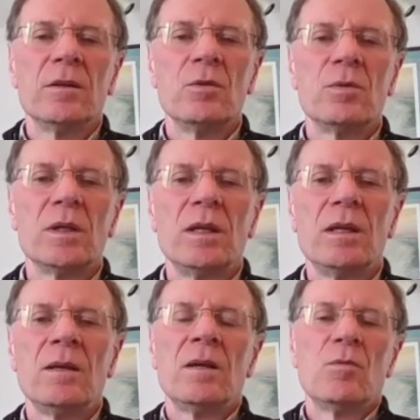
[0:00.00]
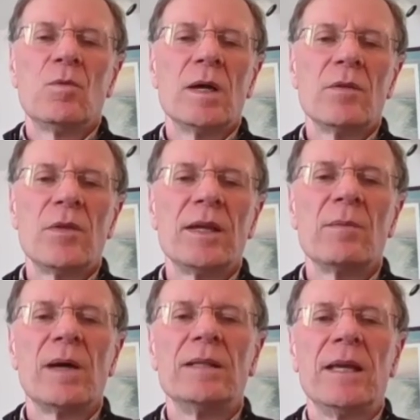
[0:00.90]
you really want to think
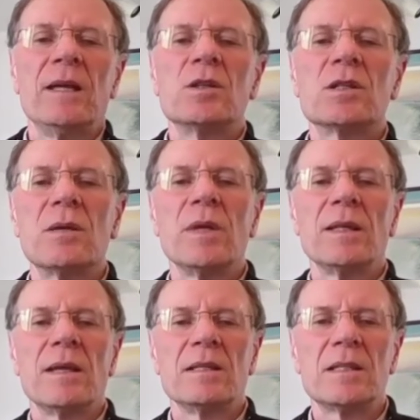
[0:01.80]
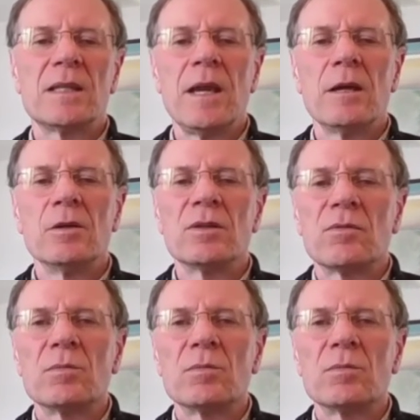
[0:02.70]
about the edge as something that scales